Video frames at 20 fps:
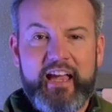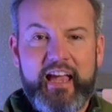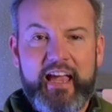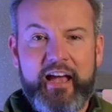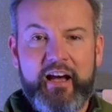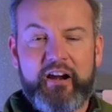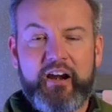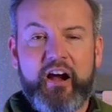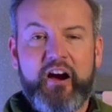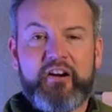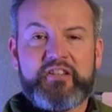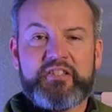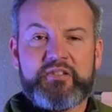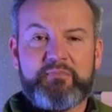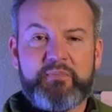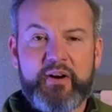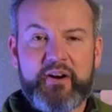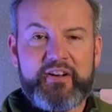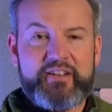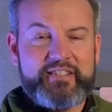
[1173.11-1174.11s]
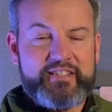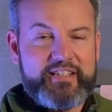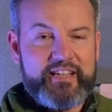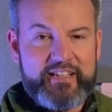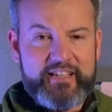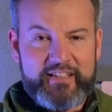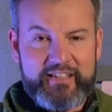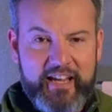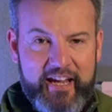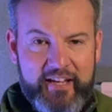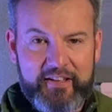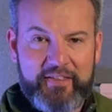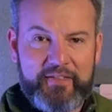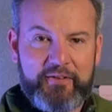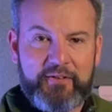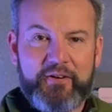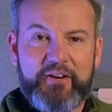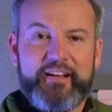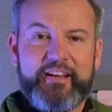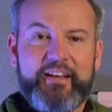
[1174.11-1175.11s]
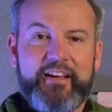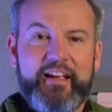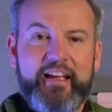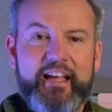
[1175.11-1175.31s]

and our spirits need to take authority.